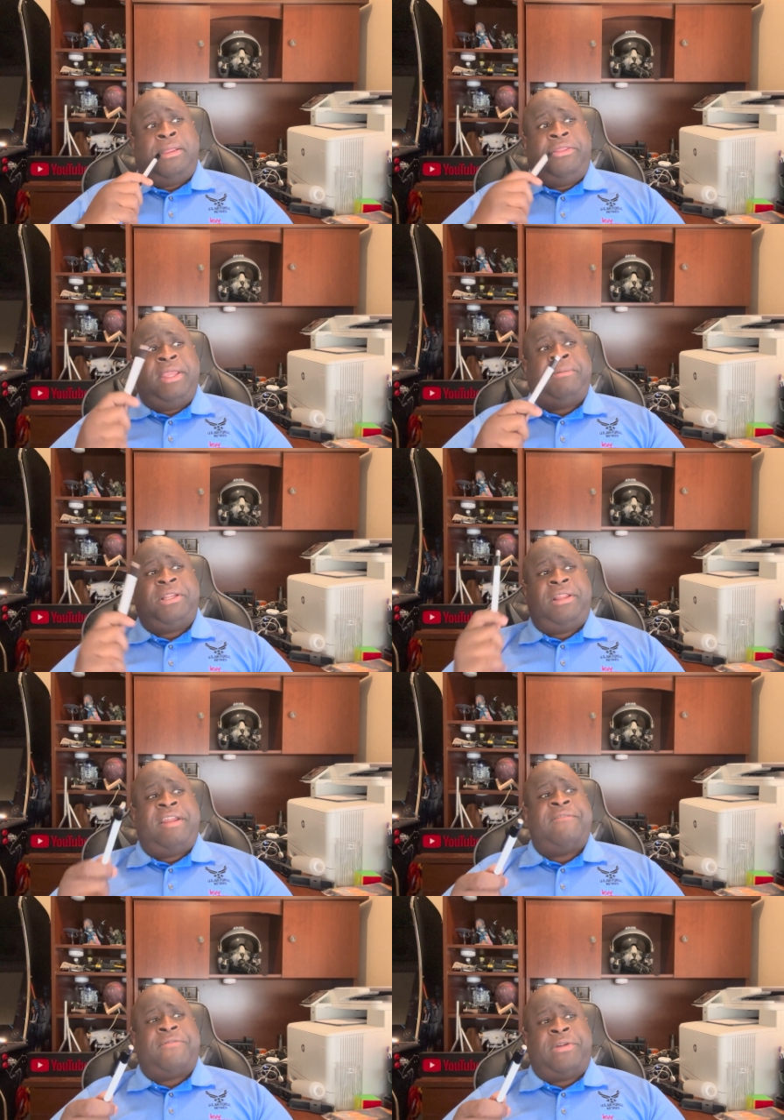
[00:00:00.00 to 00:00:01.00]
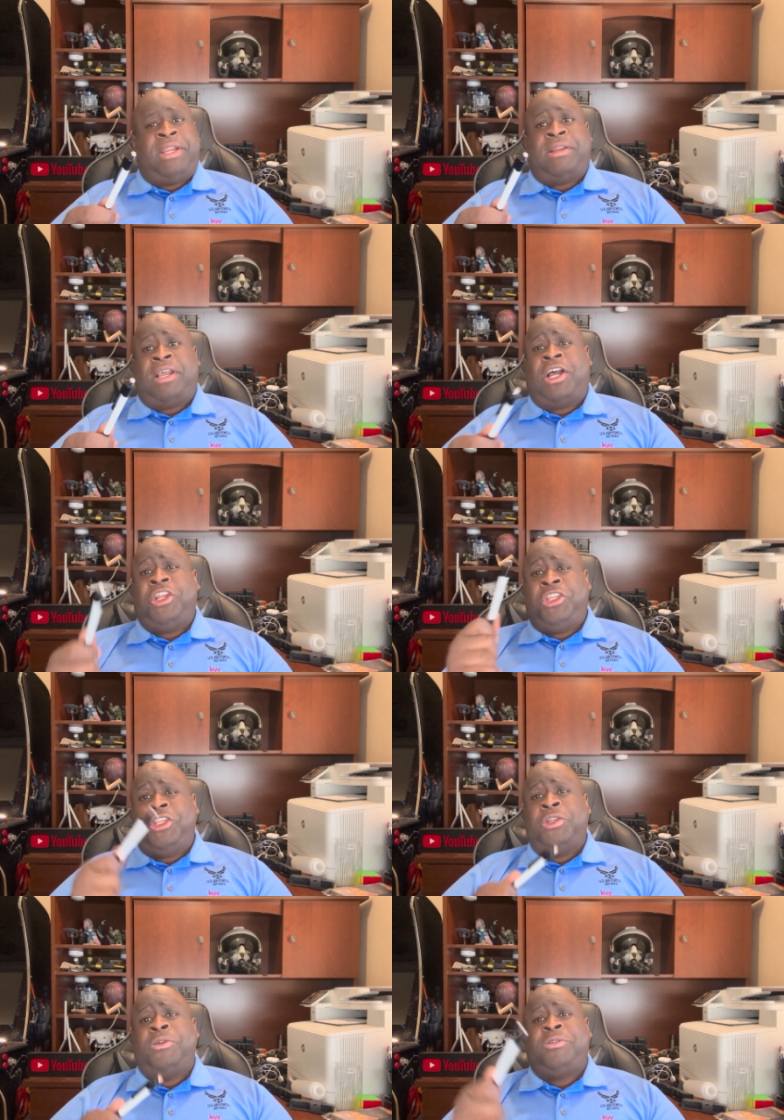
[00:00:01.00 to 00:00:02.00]
Them delivering a
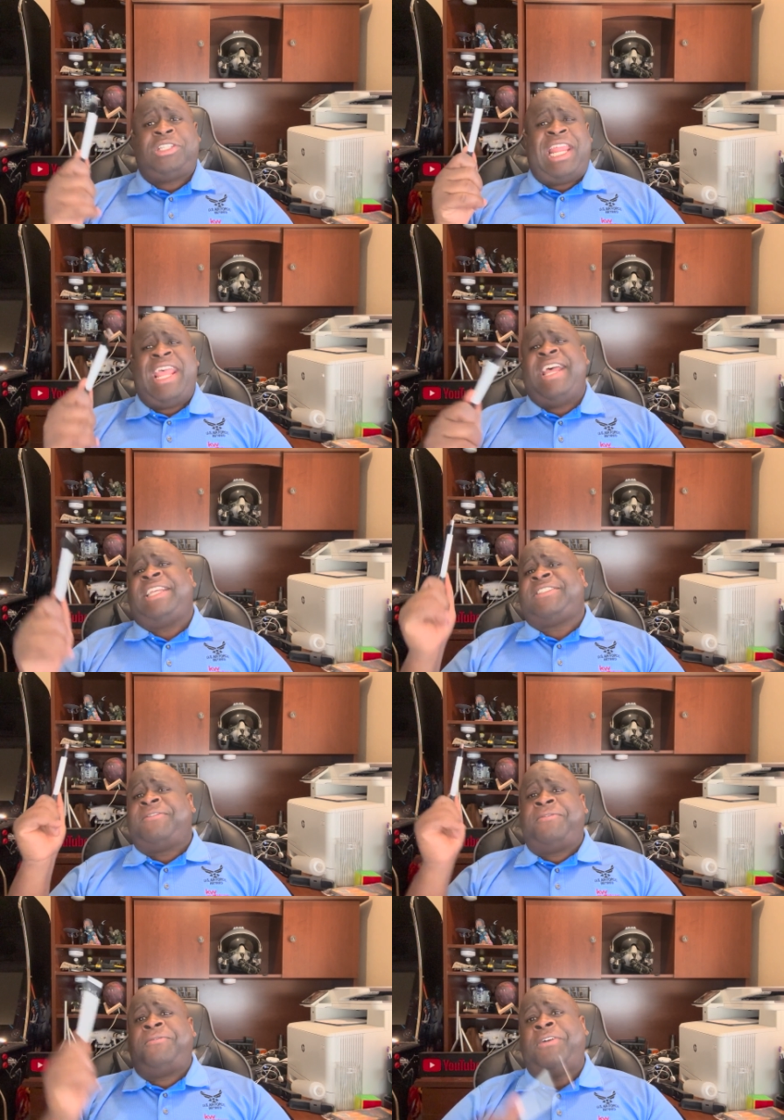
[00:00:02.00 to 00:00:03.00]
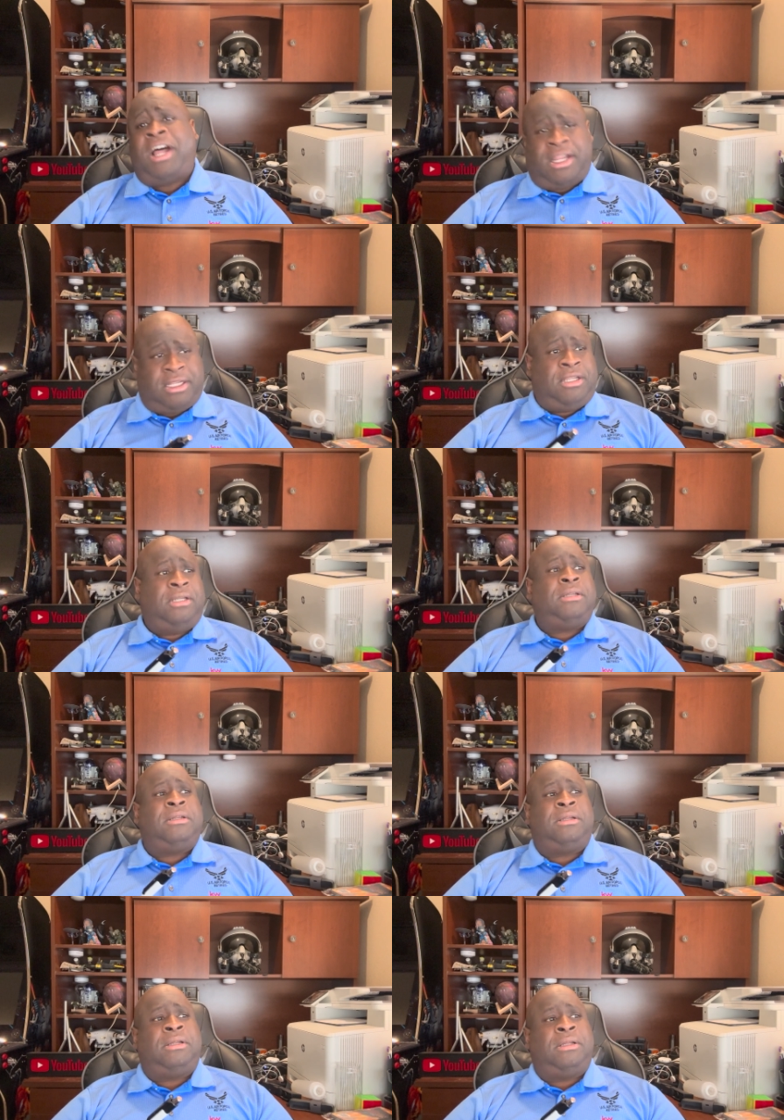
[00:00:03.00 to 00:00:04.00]
used as fuck,
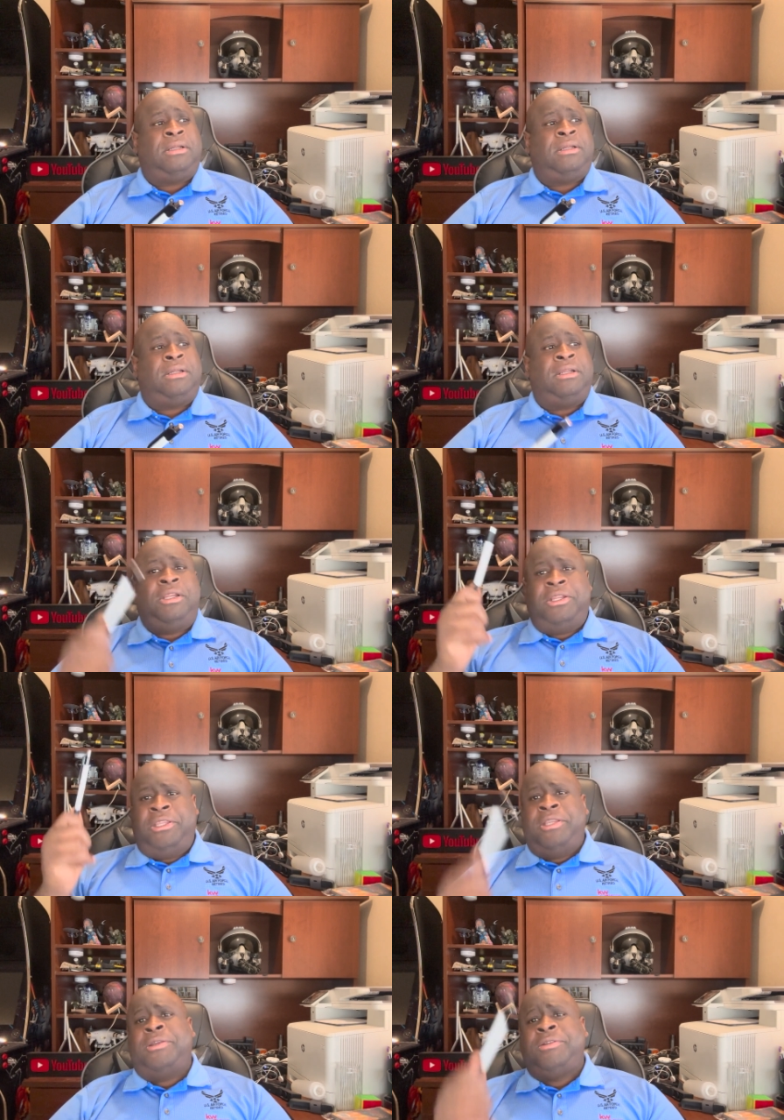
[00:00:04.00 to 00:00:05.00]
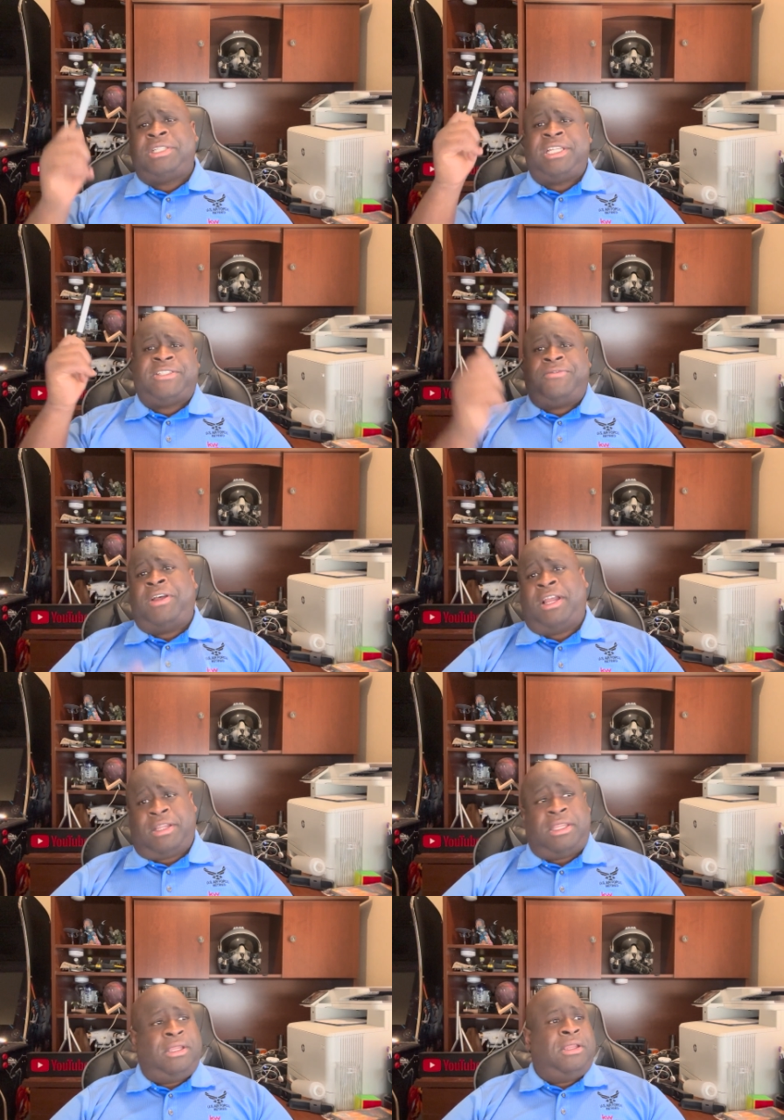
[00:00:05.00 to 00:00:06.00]
used as fuck